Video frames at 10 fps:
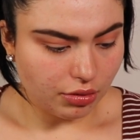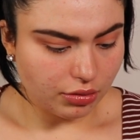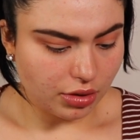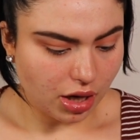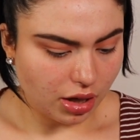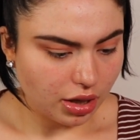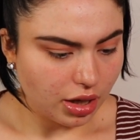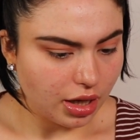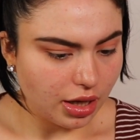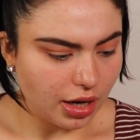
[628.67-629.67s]
not
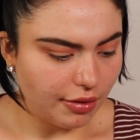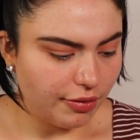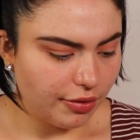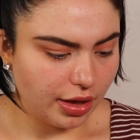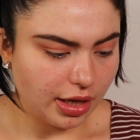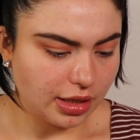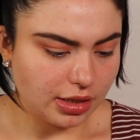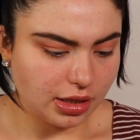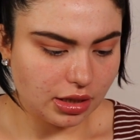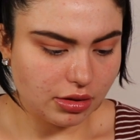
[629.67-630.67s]
good. I feel like it's
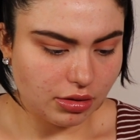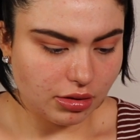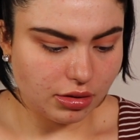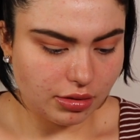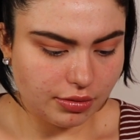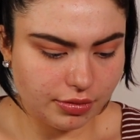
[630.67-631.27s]
a little...